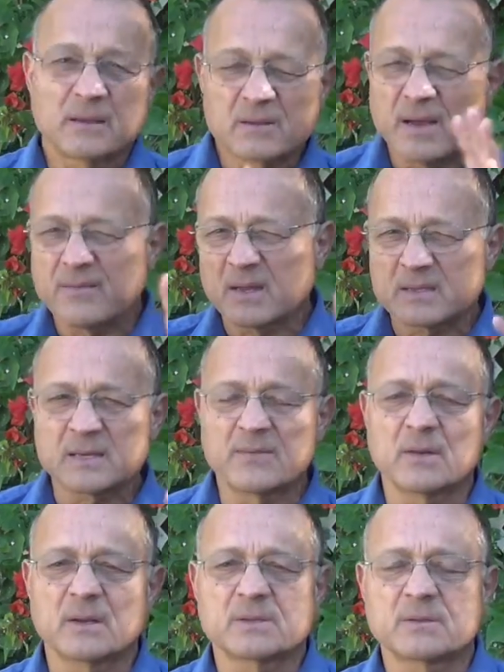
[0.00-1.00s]
I've got
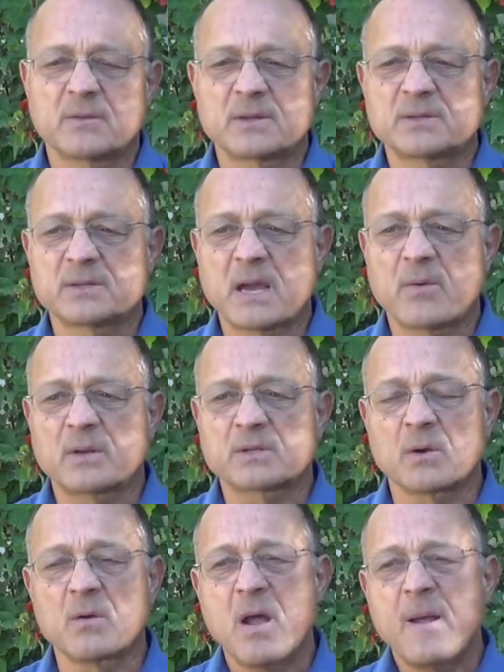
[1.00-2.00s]
several illustrations that way.
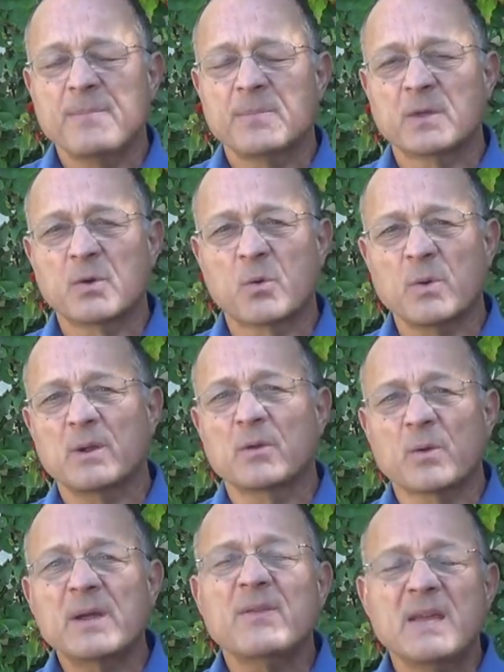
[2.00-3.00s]
So the
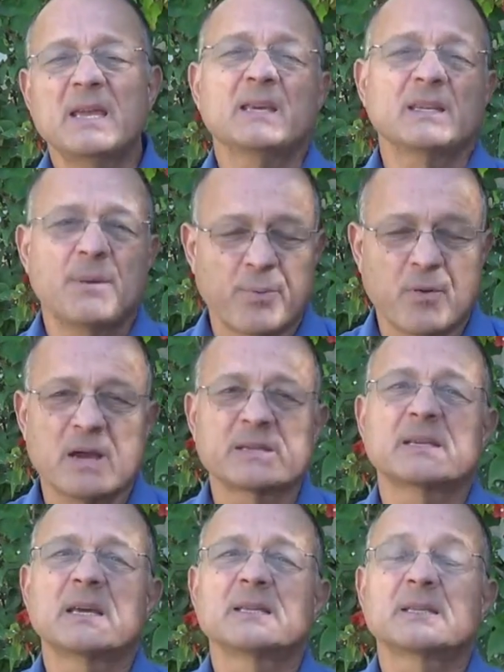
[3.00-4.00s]
grieving is a
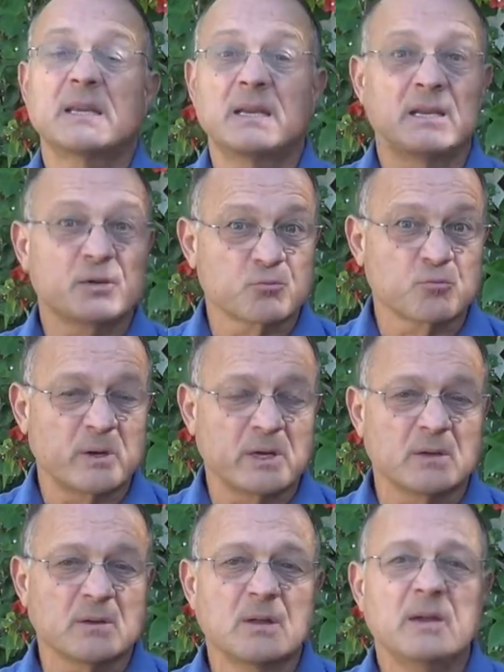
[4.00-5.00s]
process. It is
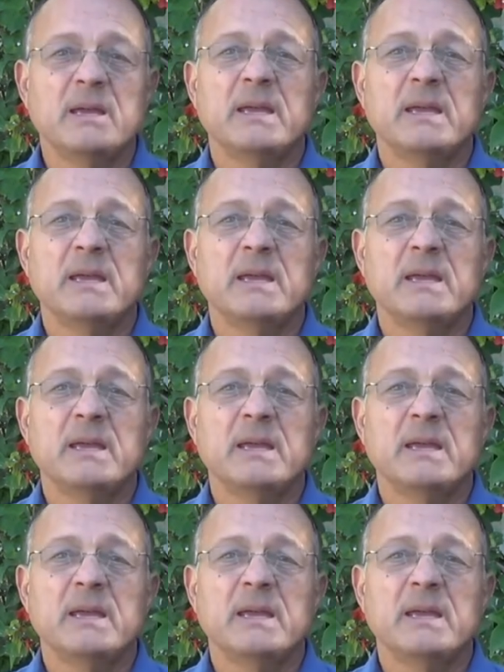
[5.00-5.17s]
real.